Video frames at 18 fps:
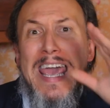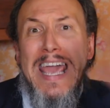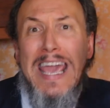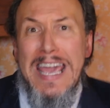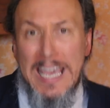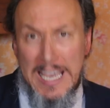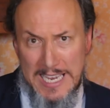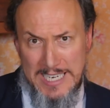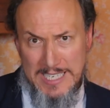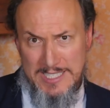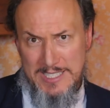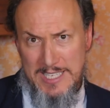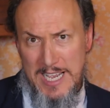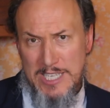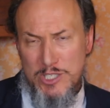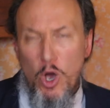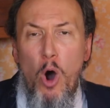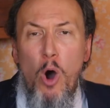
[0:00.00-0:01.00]
he
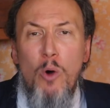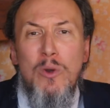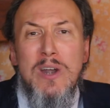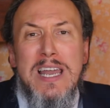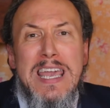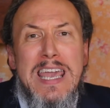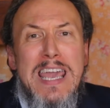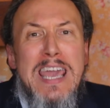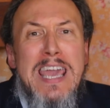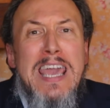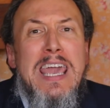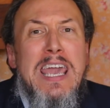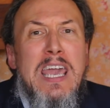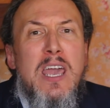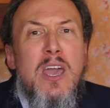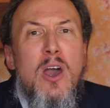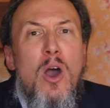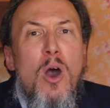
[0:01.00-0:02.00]
says, only
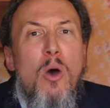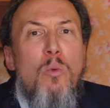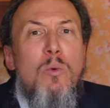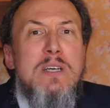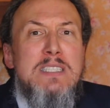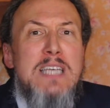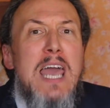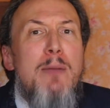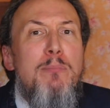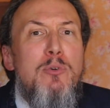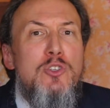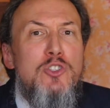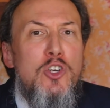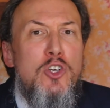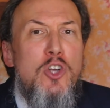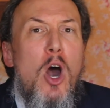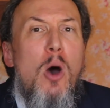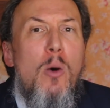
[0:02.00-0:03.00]
he was able
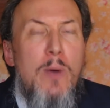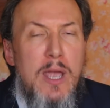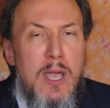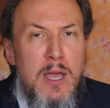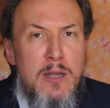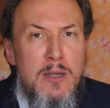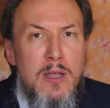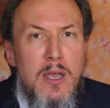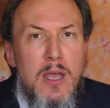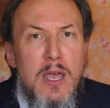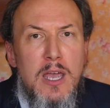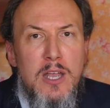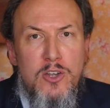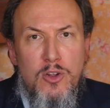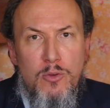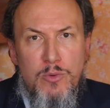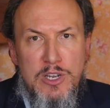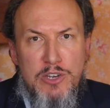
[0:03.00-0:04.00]
to go in
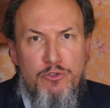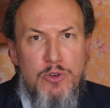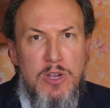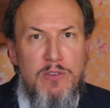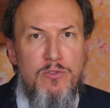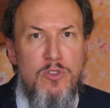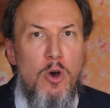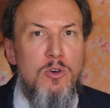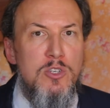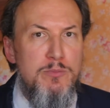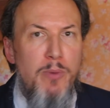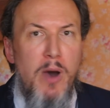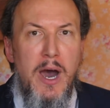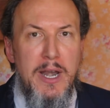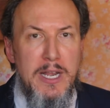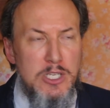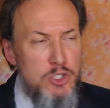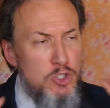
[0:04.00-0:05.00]
and to retrieve those
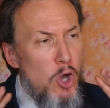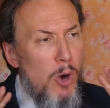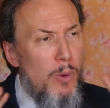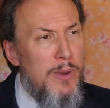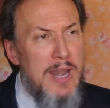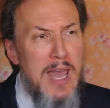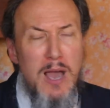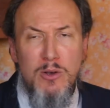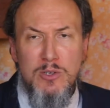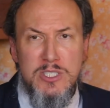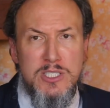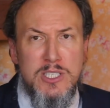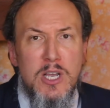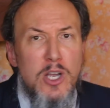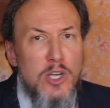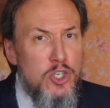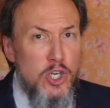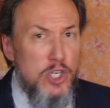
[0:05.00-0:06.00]
bodies. No one else
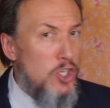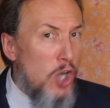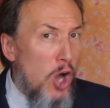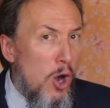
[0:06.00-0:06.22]
could